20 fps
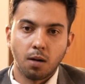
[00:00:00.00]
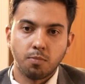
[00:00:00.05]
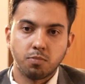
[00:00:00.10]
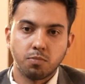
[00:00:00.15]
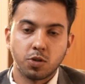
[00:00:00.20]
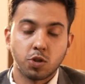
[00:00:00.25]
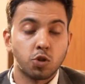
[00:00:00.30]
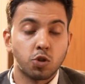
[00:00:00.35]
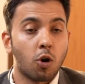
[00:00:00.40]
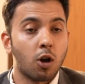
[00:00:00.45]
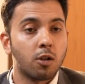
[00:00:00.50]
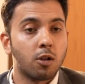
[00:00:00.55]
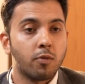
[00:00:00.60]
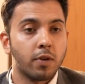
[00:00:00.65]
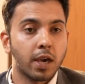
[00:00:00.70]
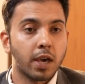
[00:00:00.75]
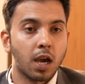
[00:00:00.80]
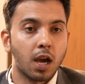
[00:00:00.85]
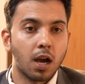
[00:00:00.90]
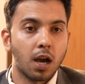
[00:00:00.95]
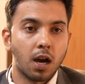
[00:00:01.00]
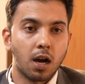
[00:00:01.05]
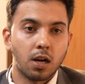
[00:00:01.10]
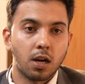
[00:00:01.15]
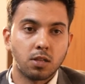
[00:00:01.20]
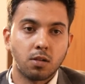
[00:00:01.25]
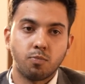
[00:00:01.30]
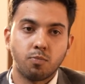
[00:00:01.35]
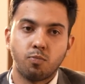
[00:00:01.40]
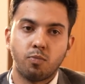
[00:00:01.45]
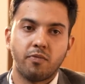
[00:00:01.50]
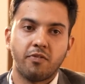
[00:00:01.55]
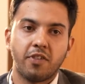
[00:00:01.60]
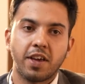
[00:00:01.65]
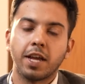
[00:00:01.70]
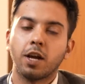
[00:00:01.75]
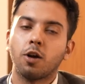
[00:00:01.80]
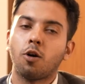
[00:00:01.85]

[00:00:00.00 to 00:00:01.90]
Solving the very